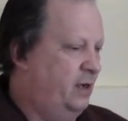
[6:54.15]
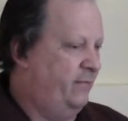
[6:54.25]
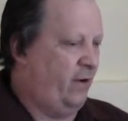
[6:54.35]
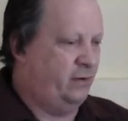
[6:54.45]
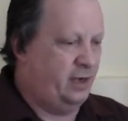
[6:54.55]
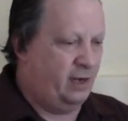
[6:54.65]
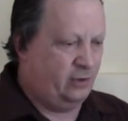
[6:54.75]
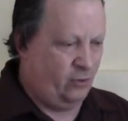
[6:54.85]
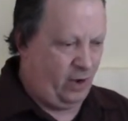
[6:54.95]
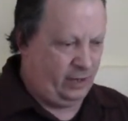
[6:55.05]
of our
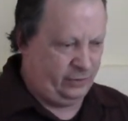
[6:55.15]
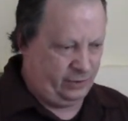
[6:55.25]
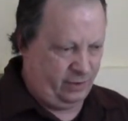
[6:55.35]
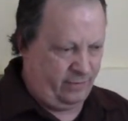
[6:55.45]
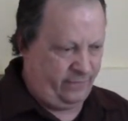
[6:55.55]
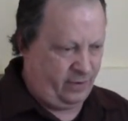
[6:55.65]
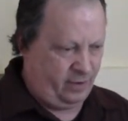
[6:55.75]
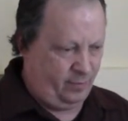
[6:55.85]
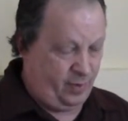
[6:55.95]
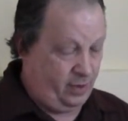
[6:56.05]
Declaration of
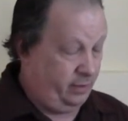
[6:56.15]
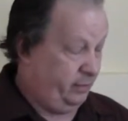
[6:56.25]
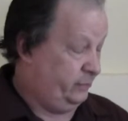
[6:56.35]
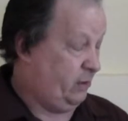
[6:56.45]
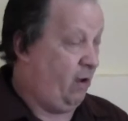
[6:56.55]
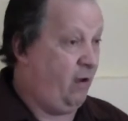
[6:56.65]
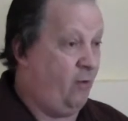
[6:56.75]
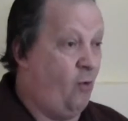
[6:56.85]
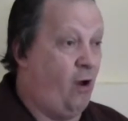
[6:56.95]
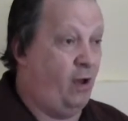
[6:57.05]
Independence.
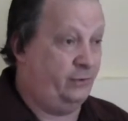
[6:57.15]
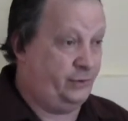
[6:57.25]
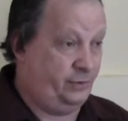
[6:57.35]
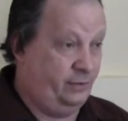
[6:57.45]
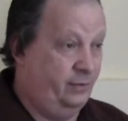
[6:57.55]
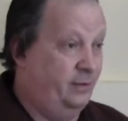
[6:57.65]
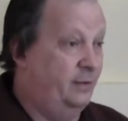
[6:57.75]
Hogwash.